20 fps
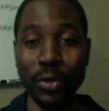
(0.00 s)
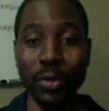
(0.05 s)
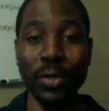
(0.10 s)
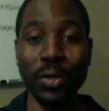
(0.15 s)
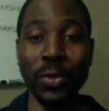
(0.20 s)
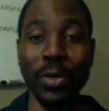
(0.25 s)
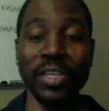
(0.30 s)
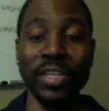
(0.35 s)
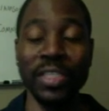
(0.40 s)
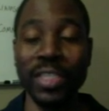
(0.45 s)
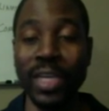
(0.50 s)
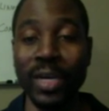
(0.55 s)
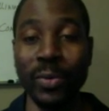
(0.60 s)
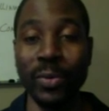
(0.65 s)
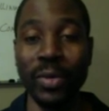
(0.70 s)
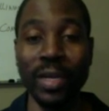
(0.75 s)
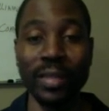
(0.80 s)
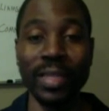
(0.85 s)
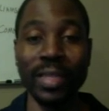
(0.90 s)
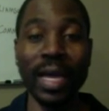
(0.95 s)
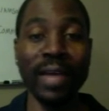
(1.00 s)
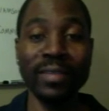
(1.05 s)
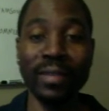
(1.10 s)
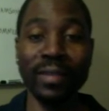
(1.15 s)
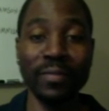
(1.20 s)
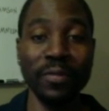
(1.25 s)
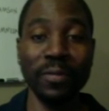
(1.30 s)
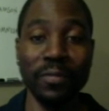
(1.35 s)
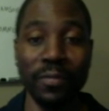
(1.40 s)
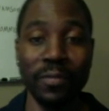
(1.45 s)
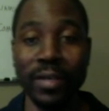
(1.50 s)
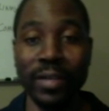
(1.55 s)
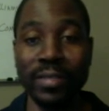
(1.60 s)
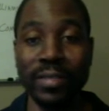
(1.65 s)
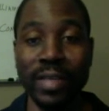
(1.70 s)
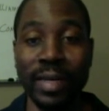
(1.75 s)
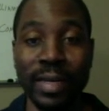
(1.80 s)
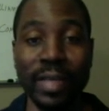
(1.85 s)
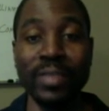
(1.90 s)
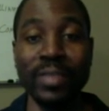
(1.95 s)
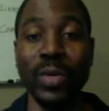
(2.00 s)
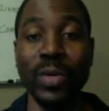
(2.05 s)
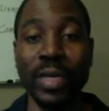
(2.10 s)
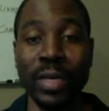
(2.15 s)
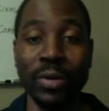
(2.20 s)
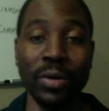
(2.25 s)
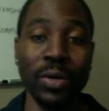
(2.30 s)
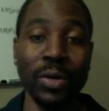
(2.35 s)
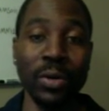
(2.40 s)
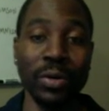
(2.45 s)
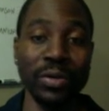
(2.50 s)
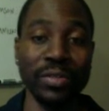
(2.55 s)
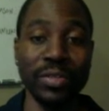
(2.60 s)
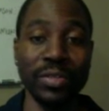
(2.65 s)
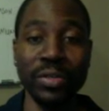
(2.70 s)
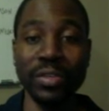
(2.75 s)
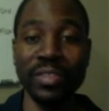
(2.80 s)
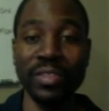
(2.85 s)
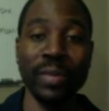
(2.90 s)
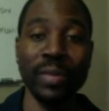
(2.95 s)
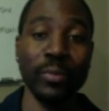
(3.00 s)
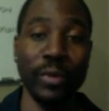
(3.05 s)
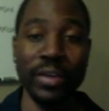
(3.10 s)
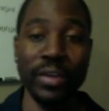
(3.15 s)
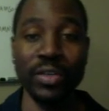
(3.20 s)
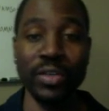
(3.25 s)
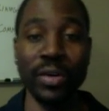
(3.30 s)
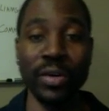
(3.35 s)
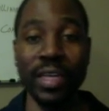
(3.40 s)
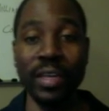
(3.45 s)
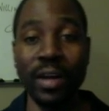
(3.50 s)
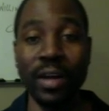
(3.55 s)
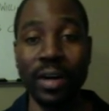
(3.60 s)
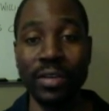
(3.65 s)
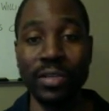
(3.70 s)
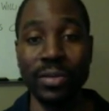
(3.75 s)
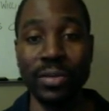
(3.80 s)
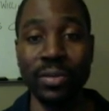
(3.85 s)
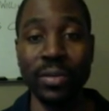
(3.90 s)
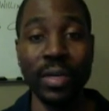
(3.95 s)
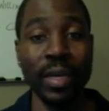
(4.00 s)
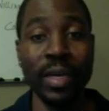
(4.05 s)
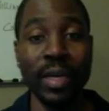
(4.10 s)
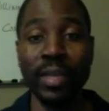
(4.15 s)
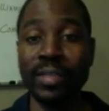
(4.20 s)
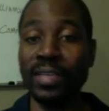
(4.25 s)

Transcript: You're going to go and share it with 1,000 of your friends. And guess what? They're going to go to the same restaurant and eat also.